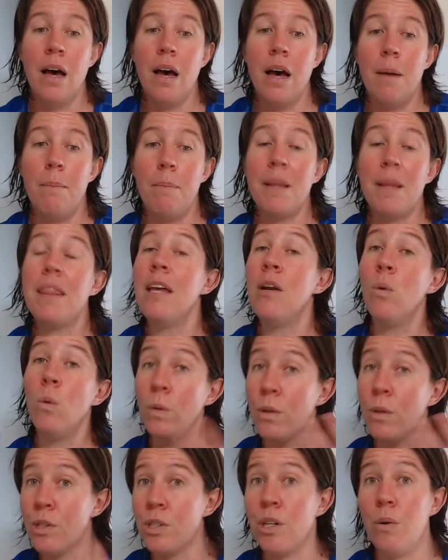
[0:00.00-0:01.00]
But then
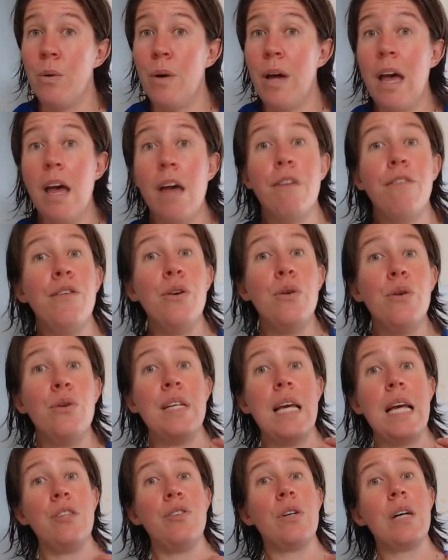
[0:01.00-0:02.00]
also, if you
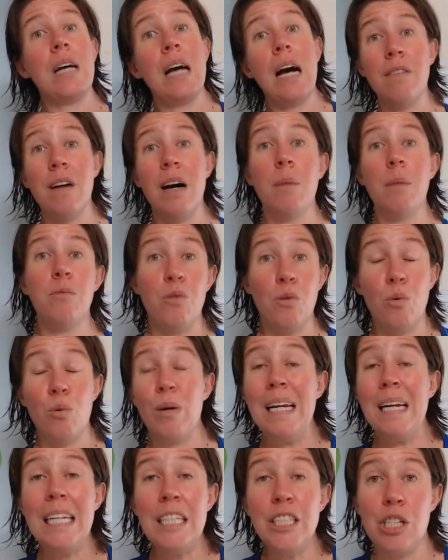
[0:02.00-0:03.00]
tend to cover up for
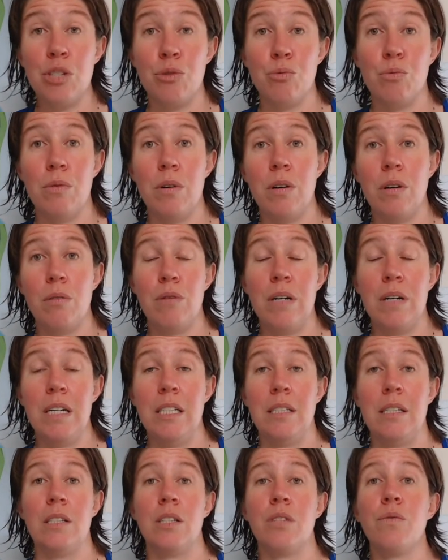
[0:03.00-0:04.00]
religious
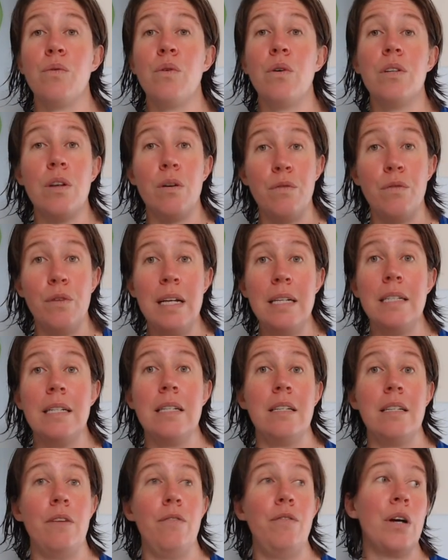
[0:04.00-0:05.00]
reasons, for
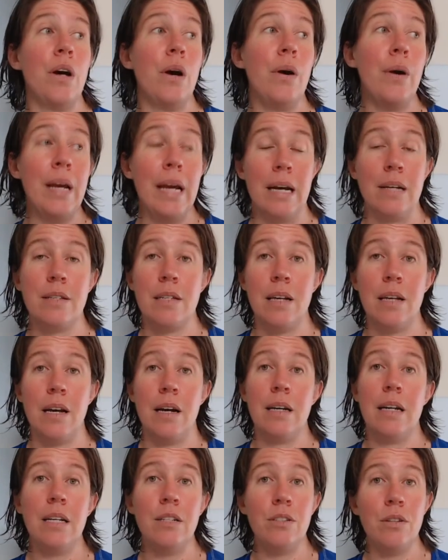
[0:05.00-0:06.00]
instance, if you're going
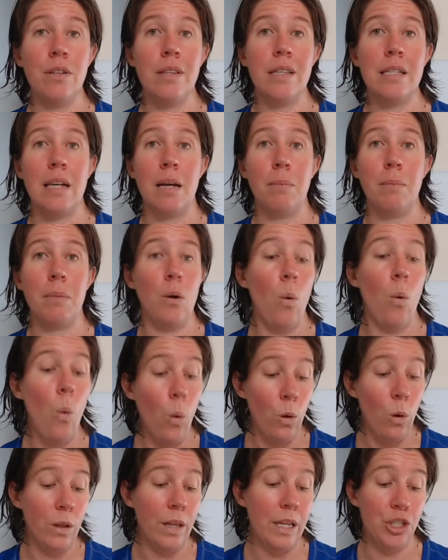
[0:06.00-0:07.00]
outside into the sun, but
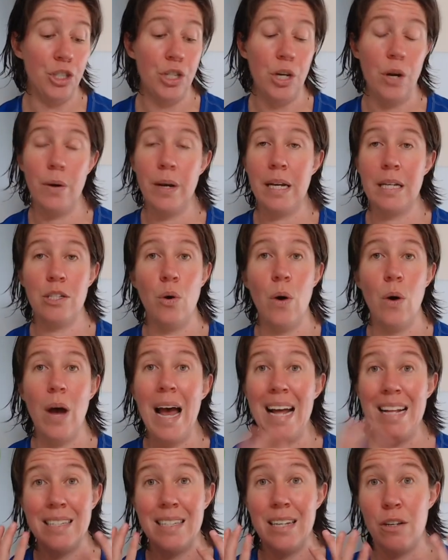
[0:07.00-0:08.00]
all that's showing is your
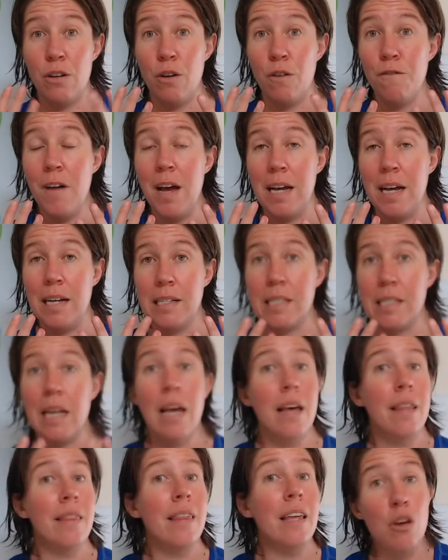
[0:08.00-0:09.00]
hands and your
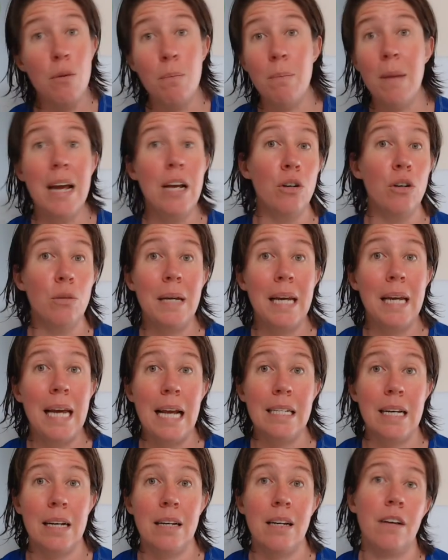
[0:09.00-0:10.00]
face, then you may not be
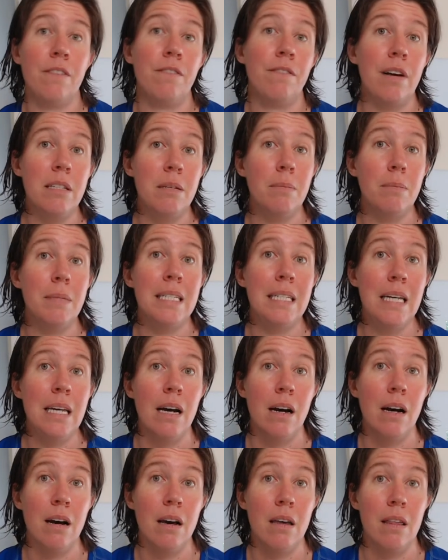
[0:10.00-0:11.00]
getting enough vitamin D
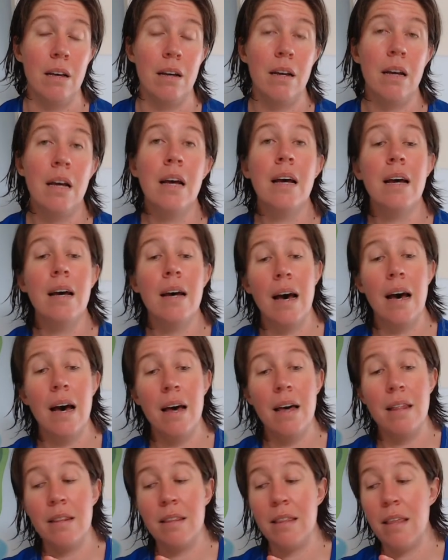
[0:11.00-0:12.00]
either.
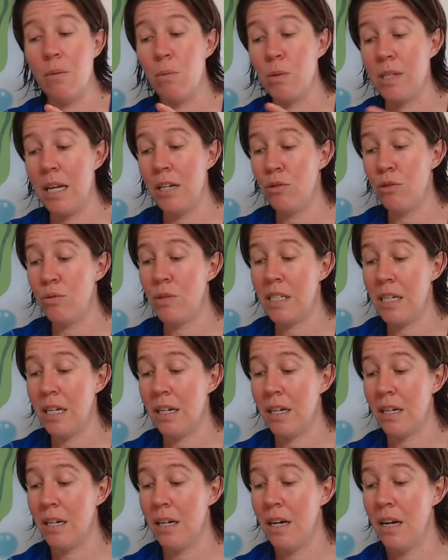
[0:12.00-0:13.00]
And there was an interesting